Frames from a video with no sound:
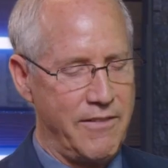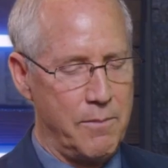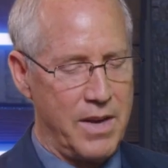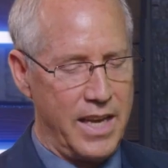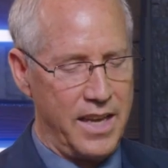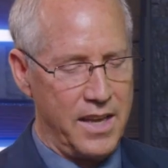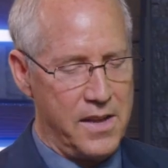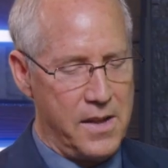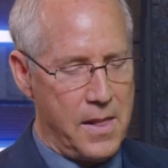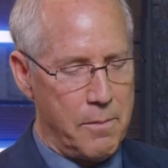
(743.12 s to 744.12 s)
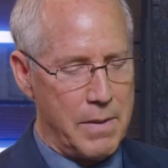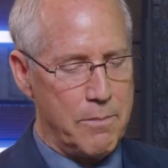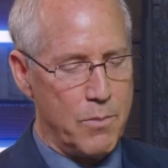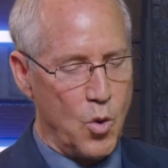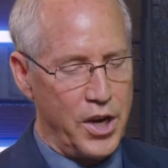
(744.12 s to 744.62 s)
having my,
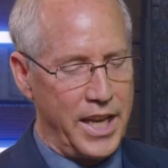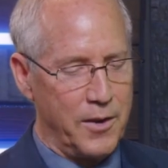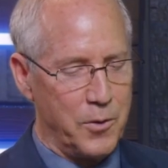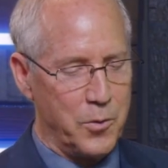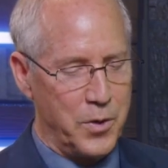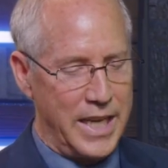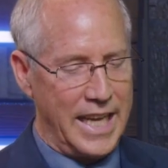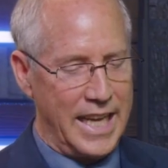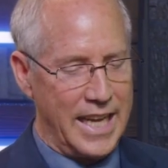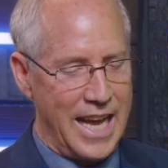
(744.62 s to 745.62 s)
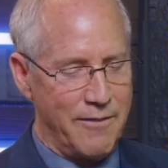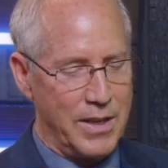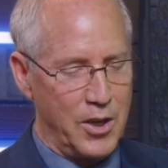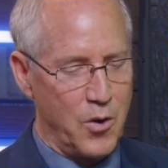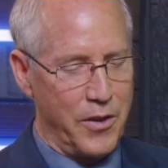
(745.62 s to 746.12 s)
my morning reading, I've
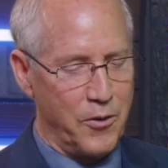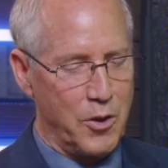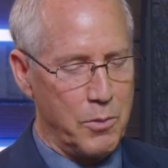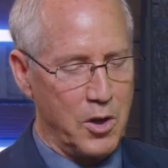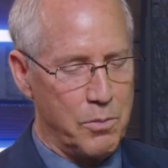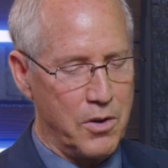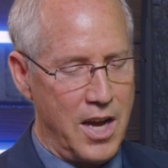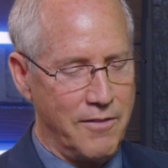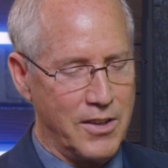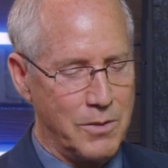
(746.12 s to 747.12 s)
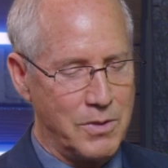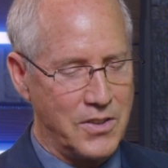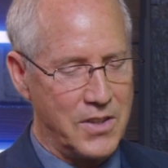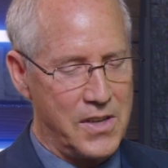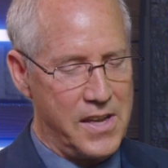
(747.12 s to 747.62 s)
been going through the book of
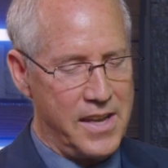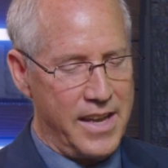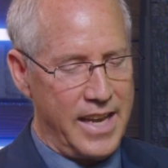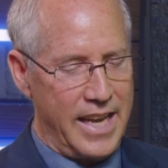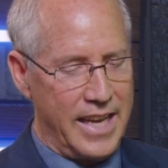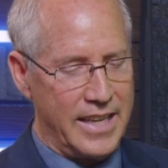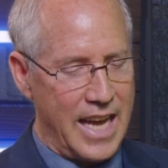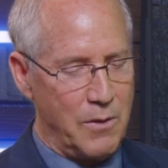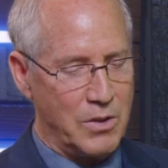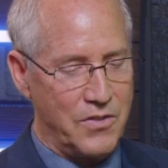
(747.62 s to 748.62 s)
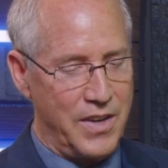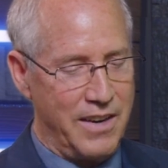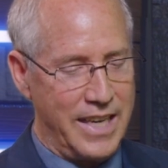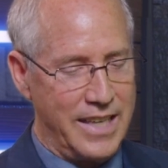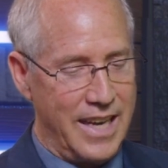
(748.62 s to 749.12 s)
Proverbs, and I was
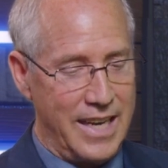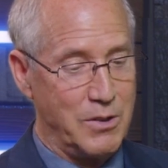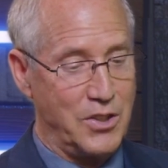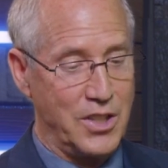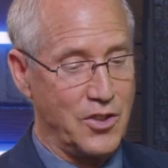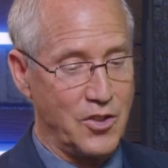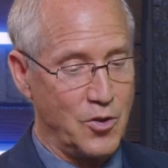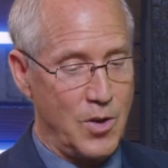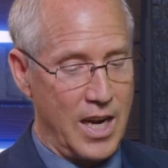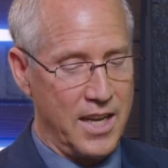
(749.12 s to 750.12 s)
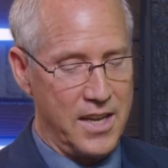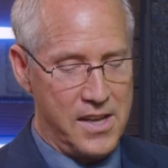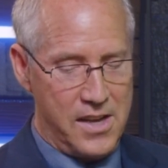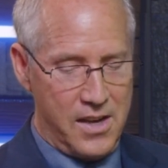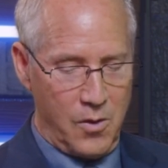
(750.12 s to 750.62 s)
very, I was just struck
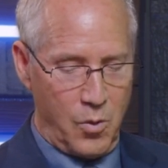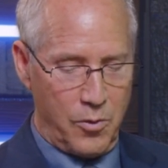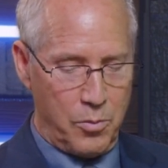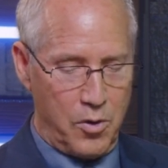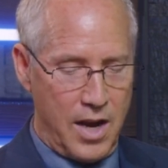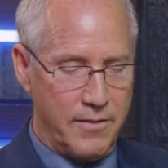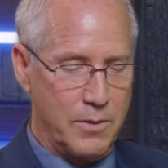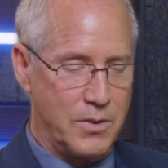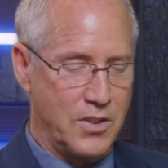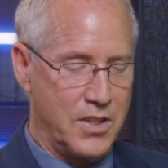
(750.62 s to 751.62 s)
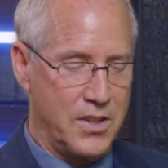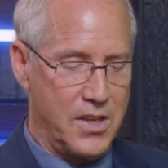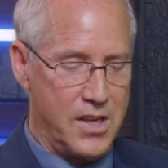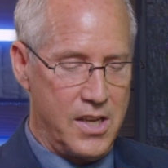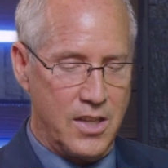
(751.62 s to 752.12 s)
with Proverbs
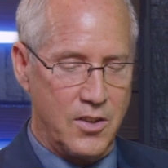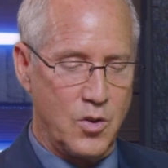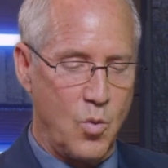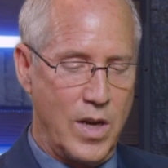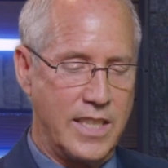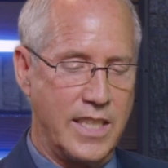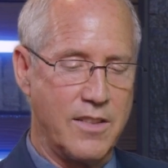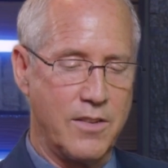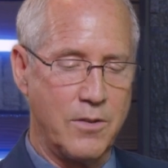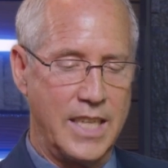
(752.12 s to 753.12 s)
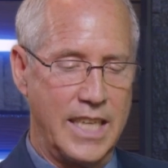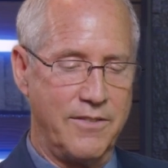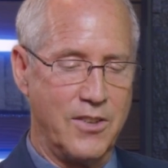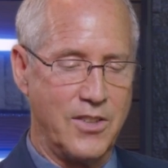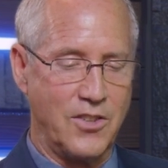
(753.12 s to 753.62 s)

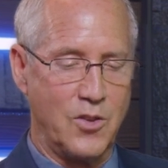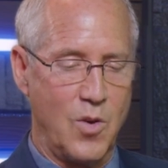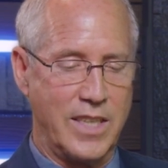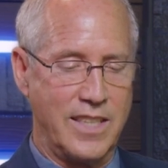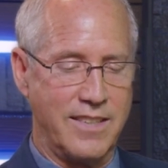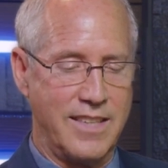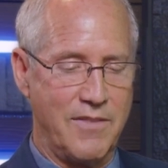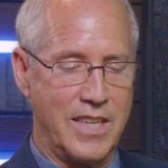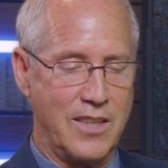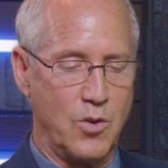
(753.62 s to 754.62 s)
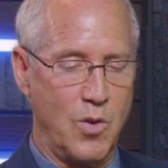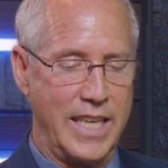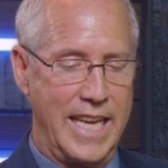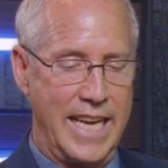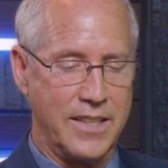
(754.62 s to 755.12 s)
twenty-three, verse twenty-seven and
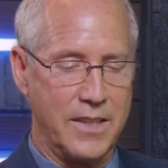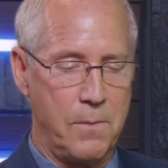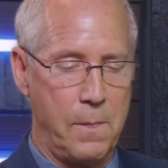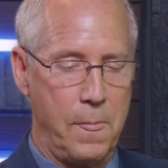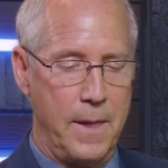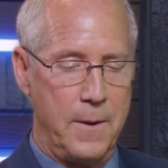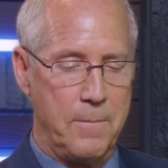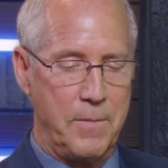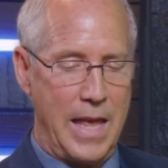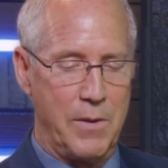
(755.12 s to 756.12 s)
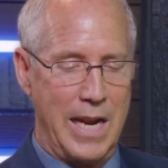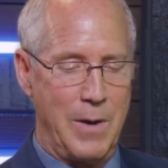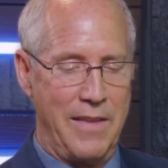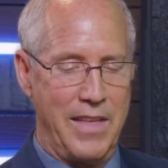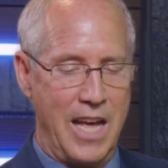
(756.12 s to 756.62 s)
twenty-eight. And when I
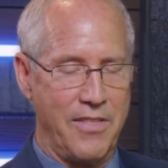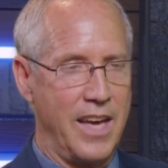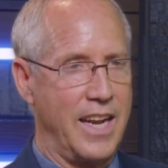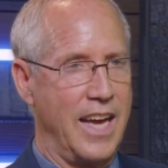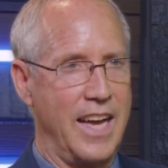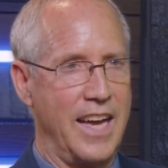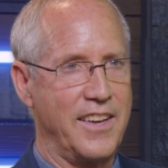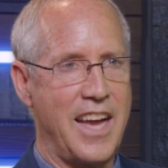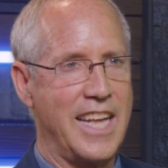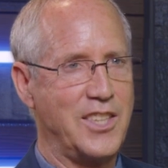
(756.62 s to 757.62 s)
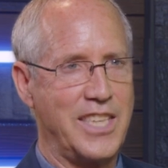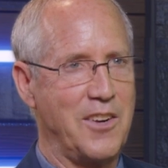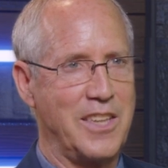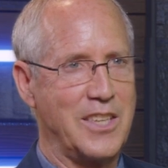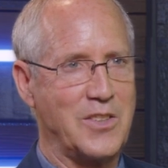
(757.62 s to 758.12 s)
read that, I thought, I gotta
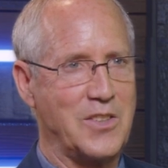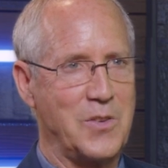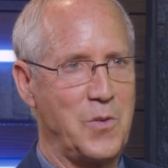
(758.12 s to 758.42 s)
share this